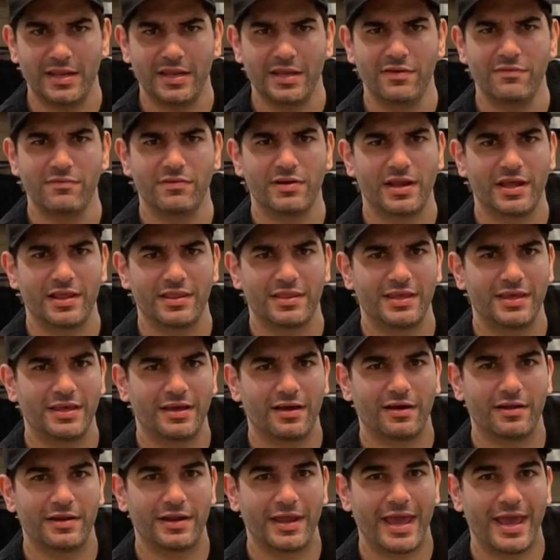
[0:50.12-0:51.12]
even I think
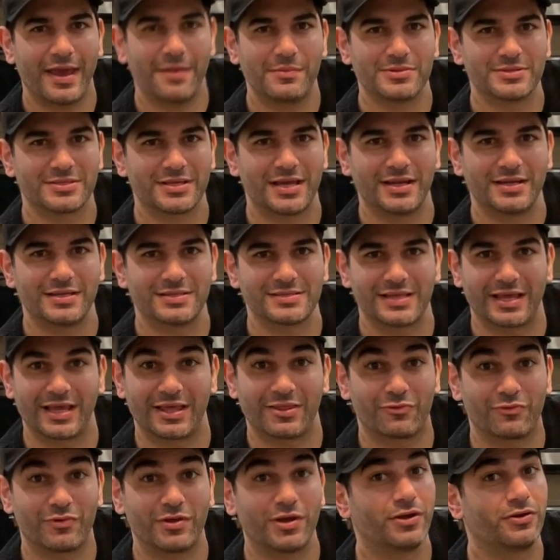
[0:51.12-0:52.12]
on Amazon is like
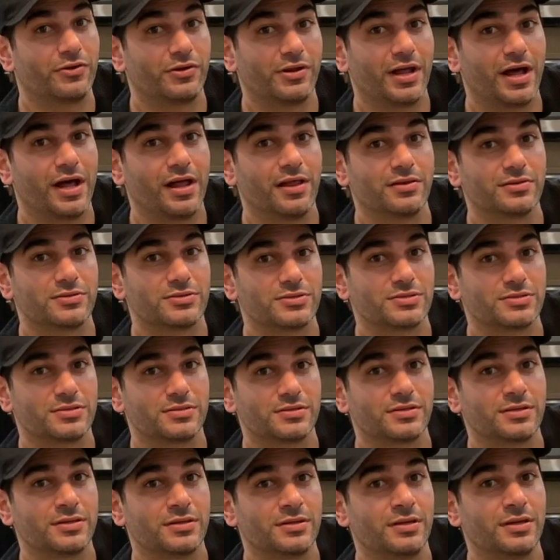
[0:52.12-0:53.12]
$300
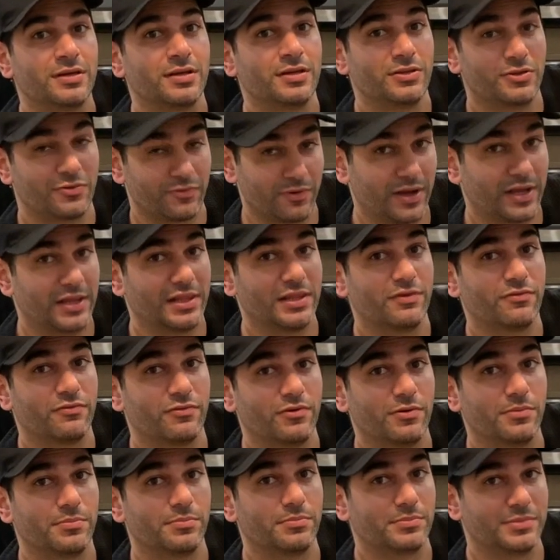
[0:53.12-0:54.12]
directly
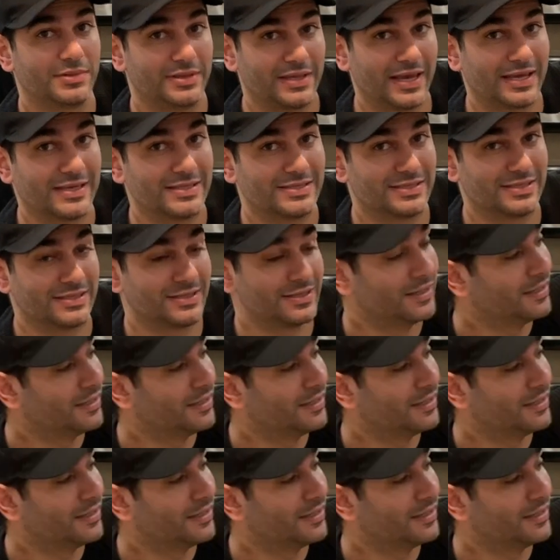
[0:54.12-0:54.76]
from Dyson.